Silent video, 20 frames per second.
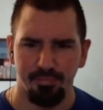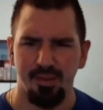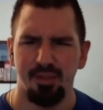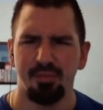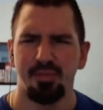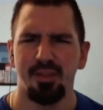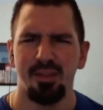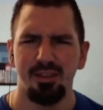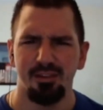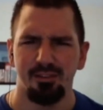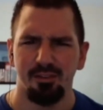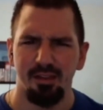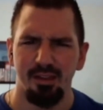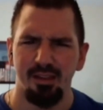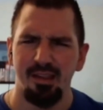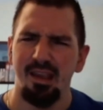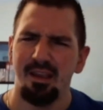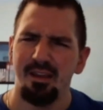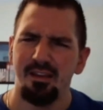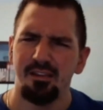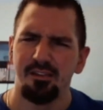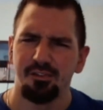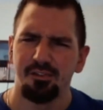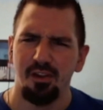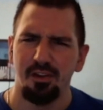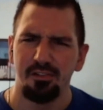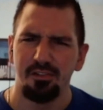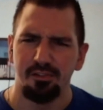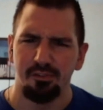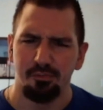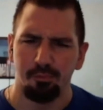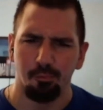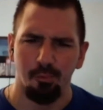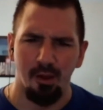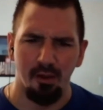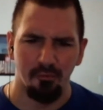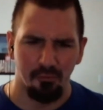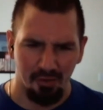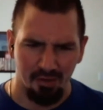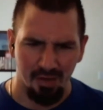I think his son's
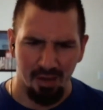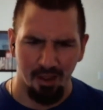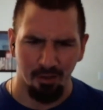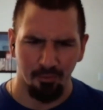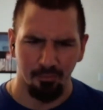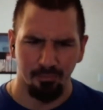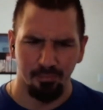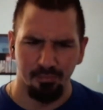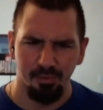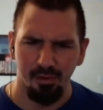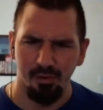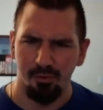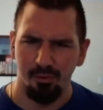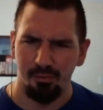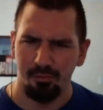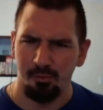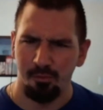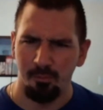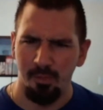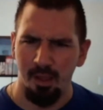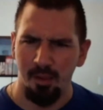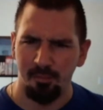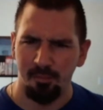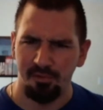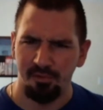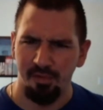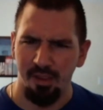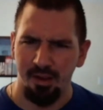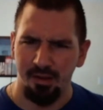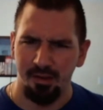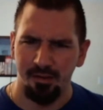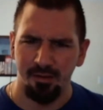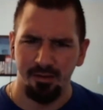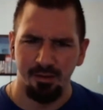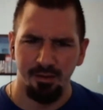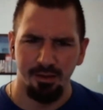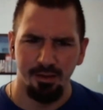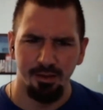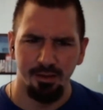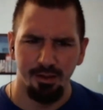reffing now too, if I'm not mistaken.
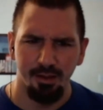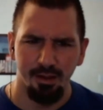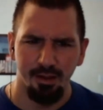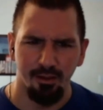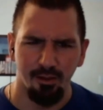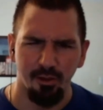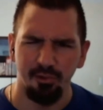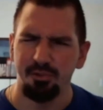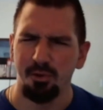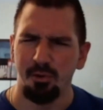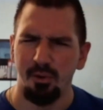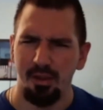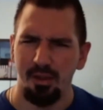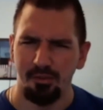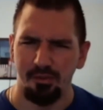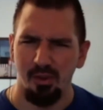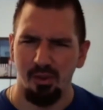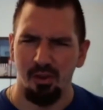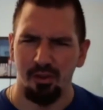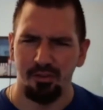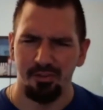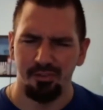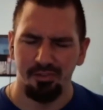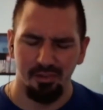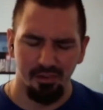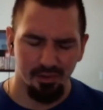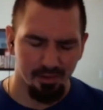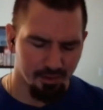Also has guns.